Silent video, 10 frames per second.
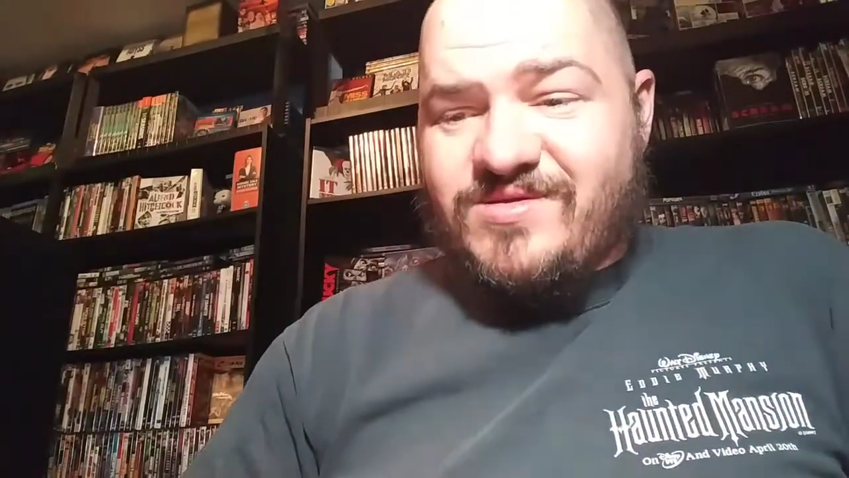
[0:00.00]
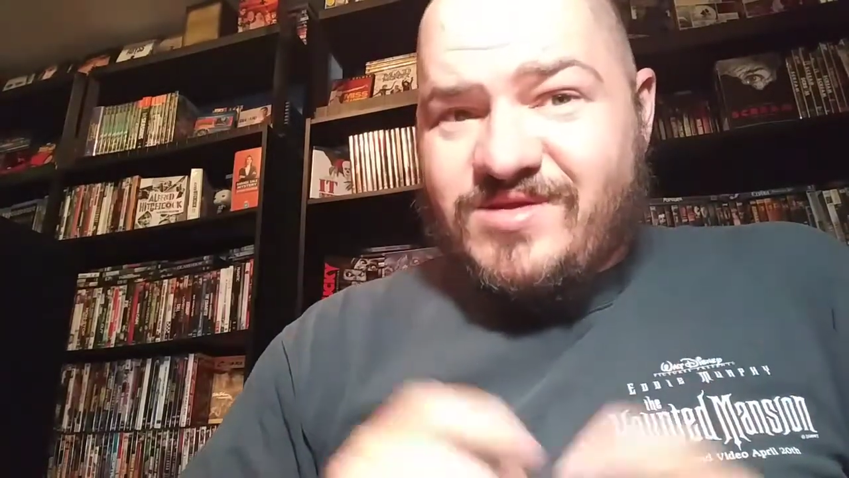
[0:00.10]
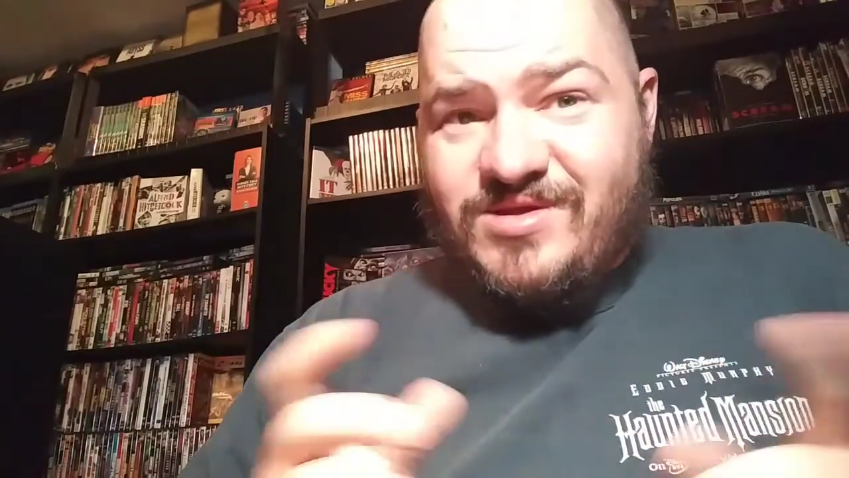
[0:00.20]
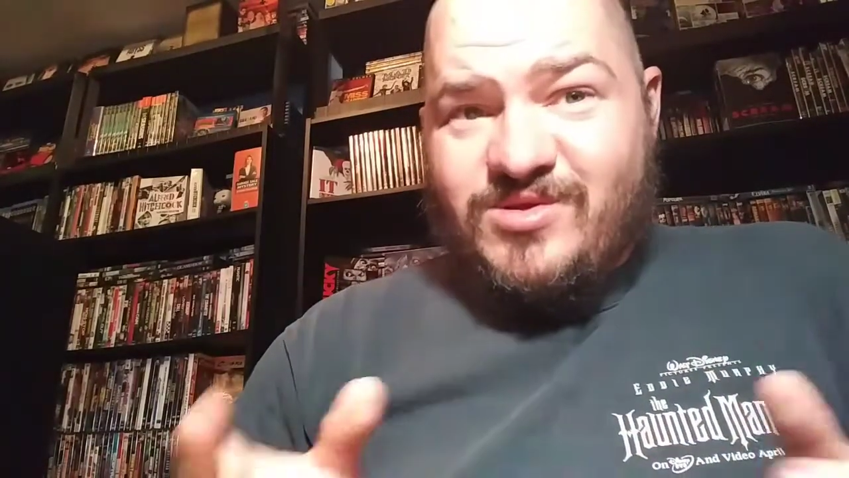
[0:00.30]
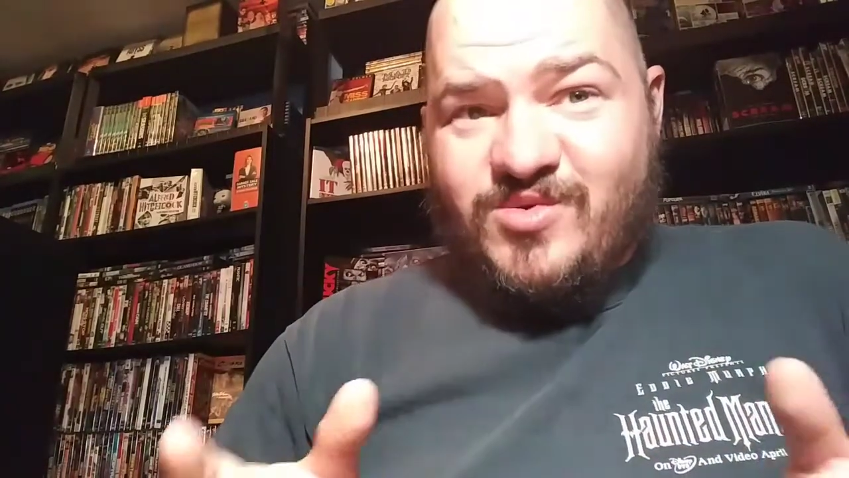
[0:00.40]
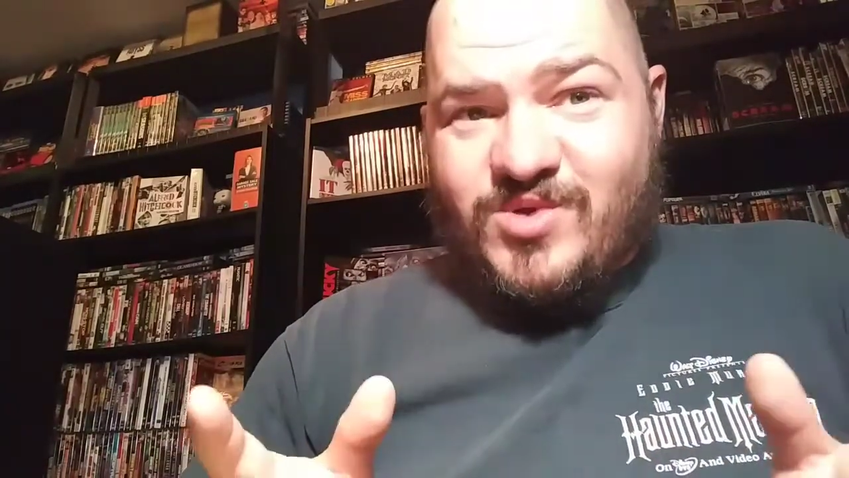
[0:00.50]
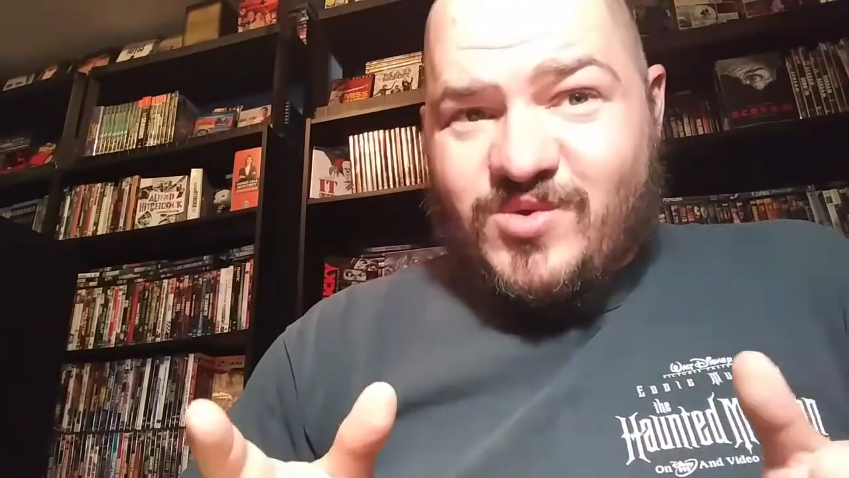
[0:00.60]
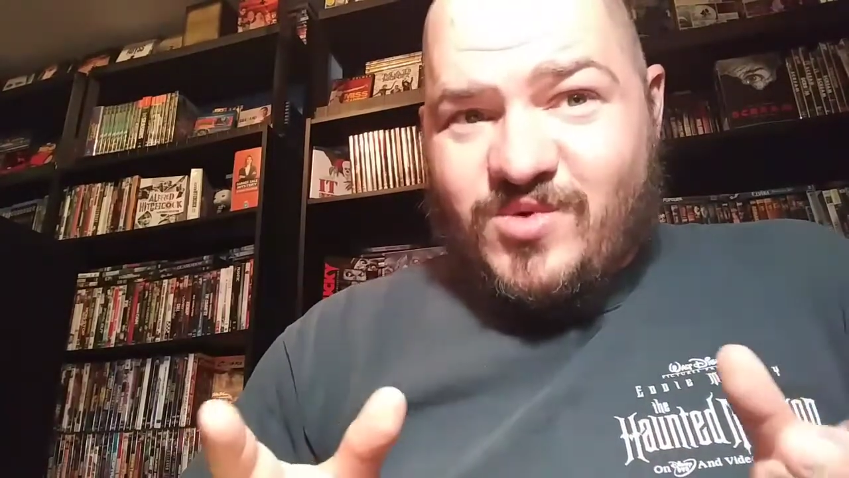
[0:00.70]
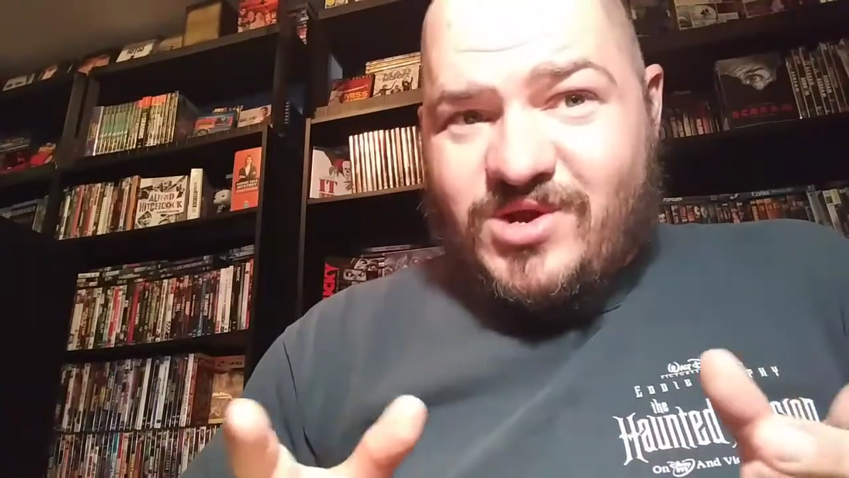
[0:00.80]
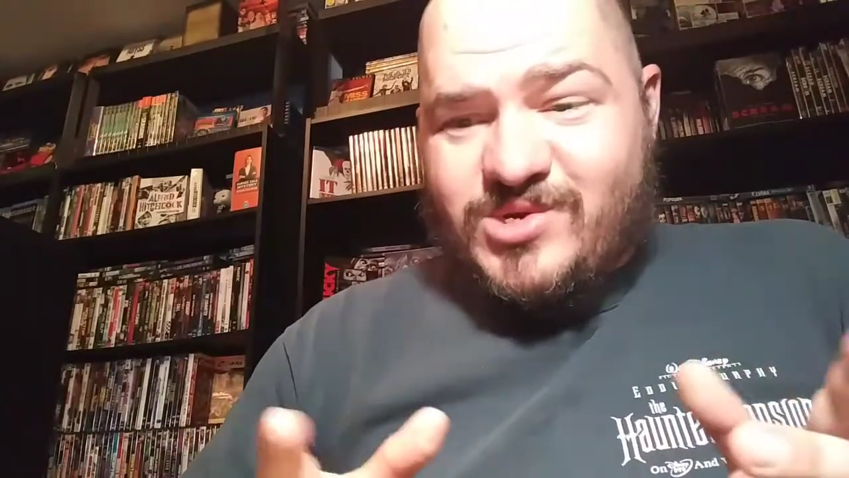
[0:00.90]
Need to
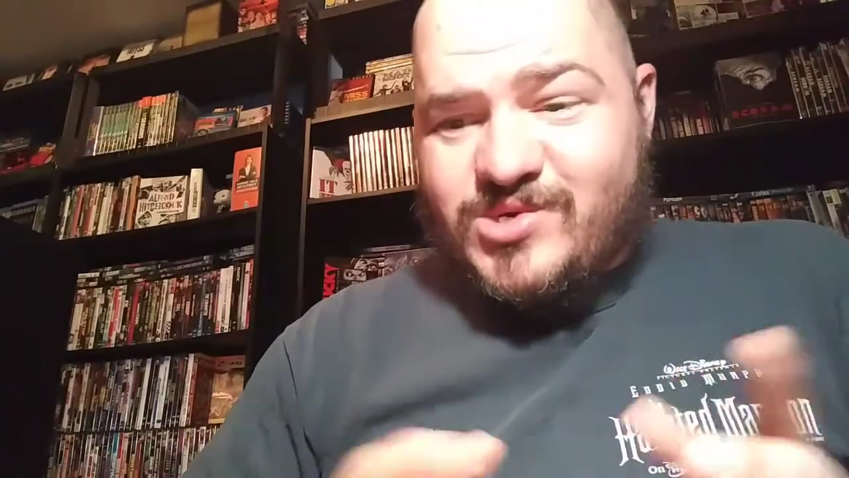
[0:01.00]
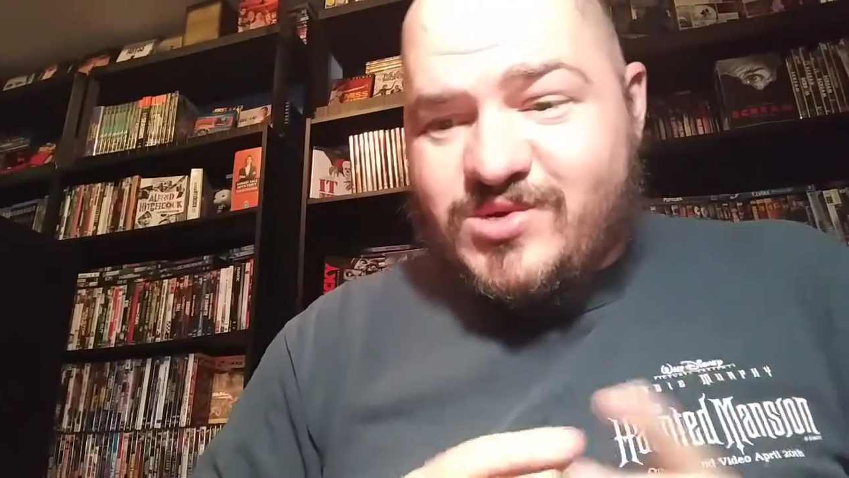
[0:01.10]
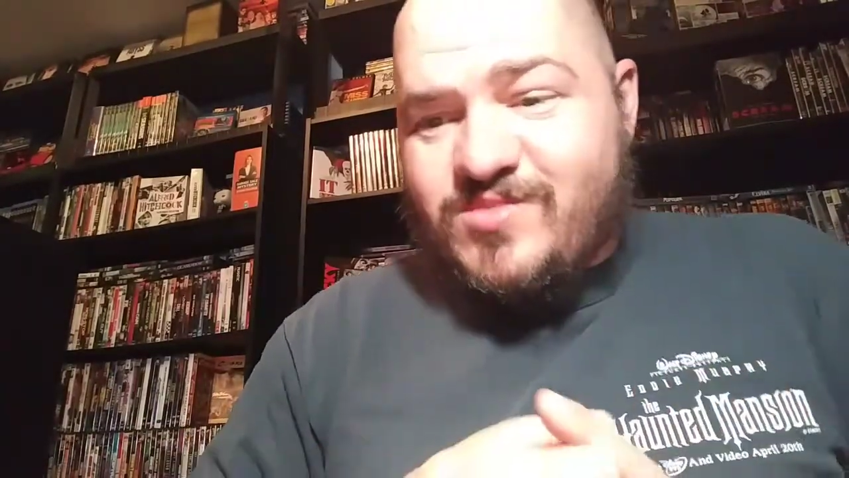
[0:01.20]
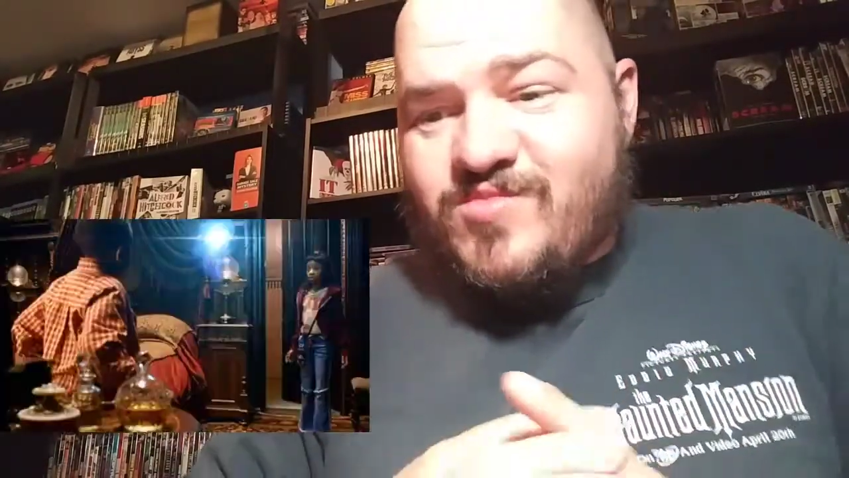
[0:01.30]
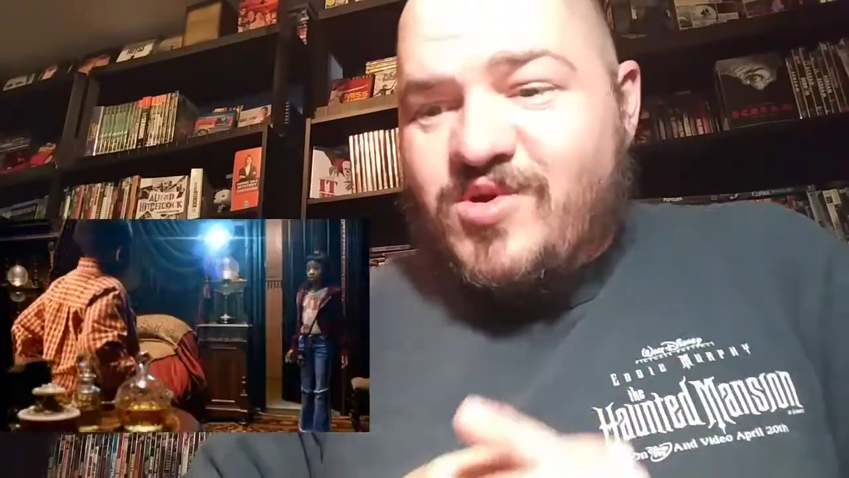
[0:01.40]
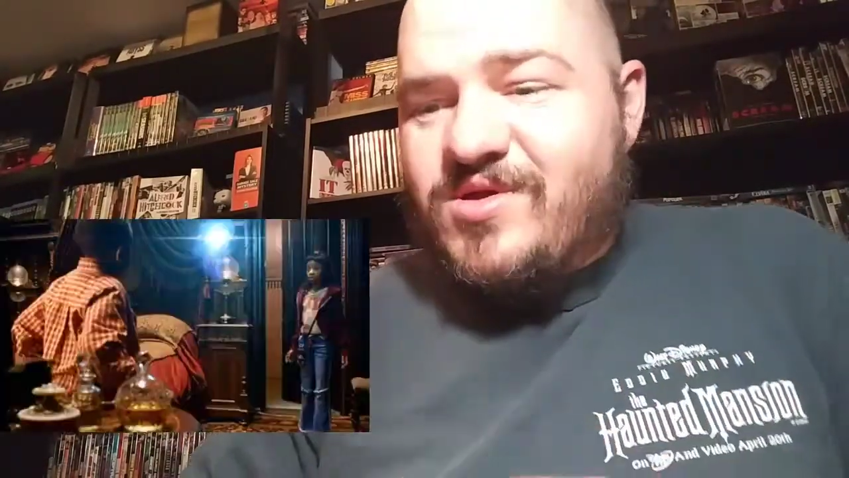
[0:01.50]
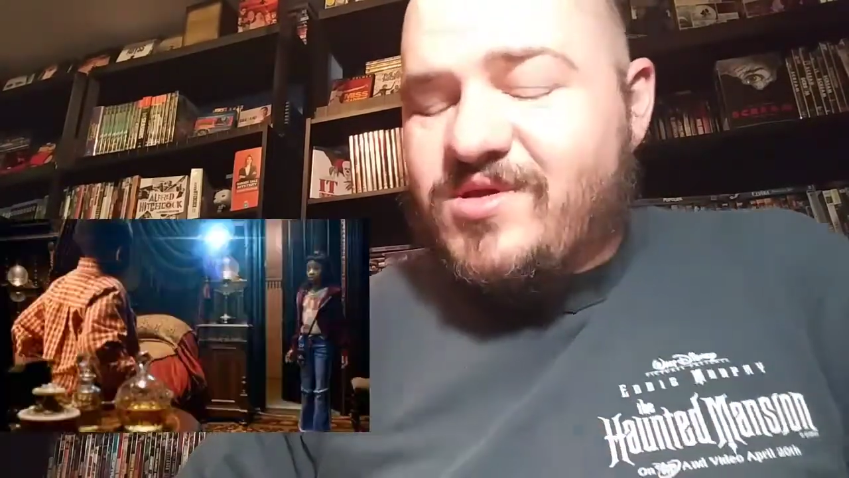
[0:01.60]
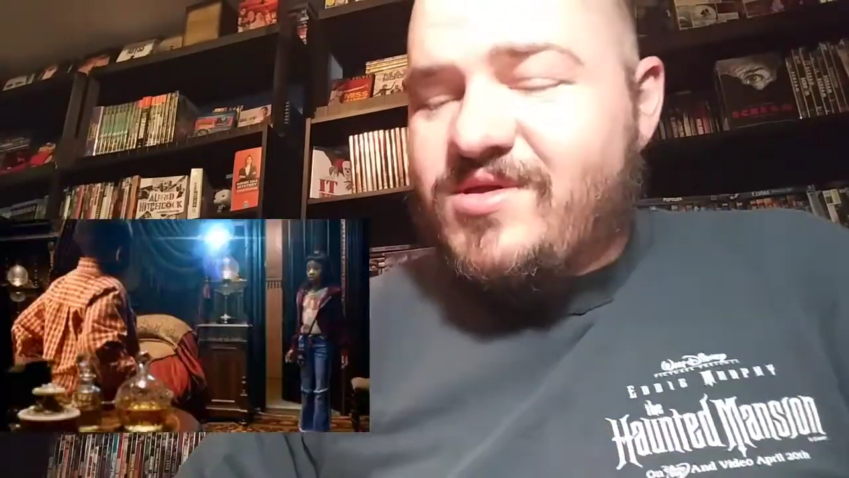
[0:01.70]
rewatch it, but